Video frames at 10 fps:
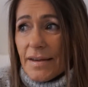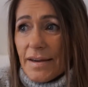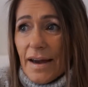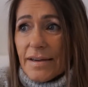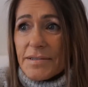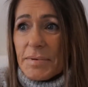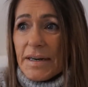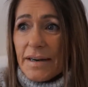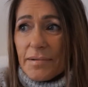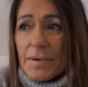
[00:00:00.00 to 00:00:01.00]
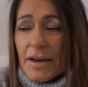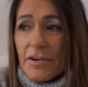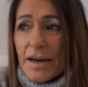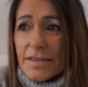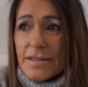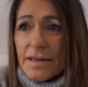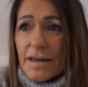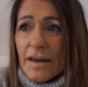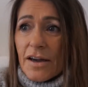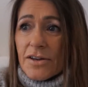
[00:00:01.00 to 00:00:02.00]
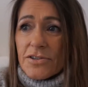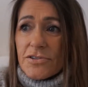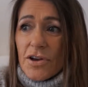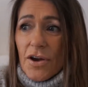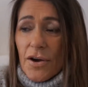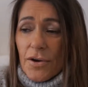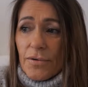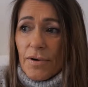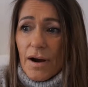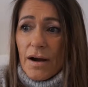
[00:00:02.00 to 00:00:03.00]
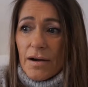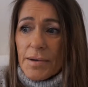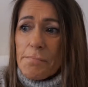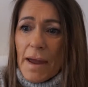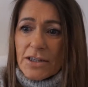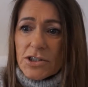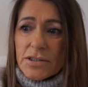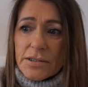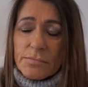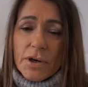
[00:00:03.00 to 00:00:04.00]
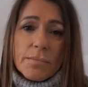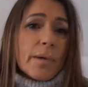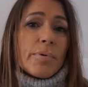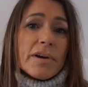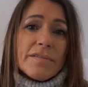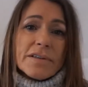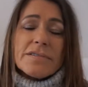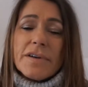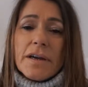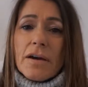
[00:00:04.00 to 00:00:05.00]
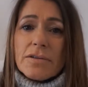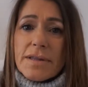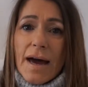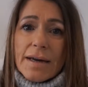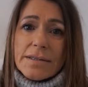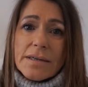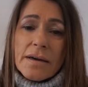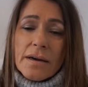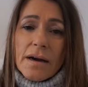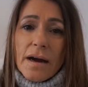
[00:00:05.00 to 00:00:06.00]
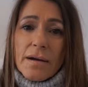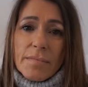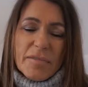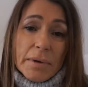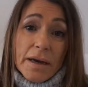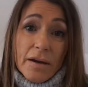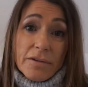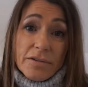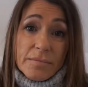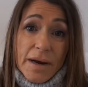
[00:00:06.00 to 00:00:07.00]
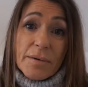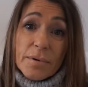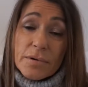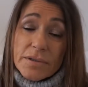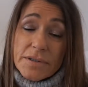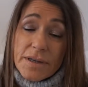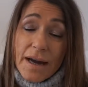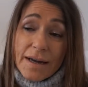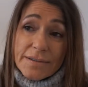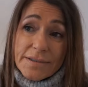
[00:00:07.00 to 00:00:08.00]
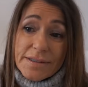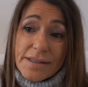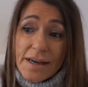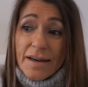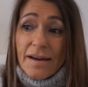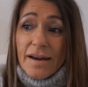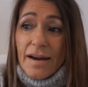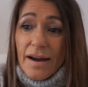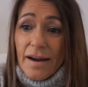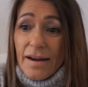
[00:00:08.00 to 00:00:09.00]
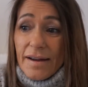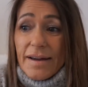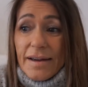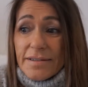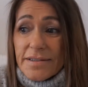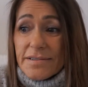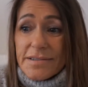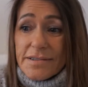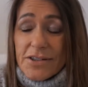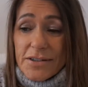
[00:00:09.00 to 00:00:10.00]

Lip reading: It's been a little bit crazy. So I mentioned in one of my previous videos that I've been going through the menopause and it's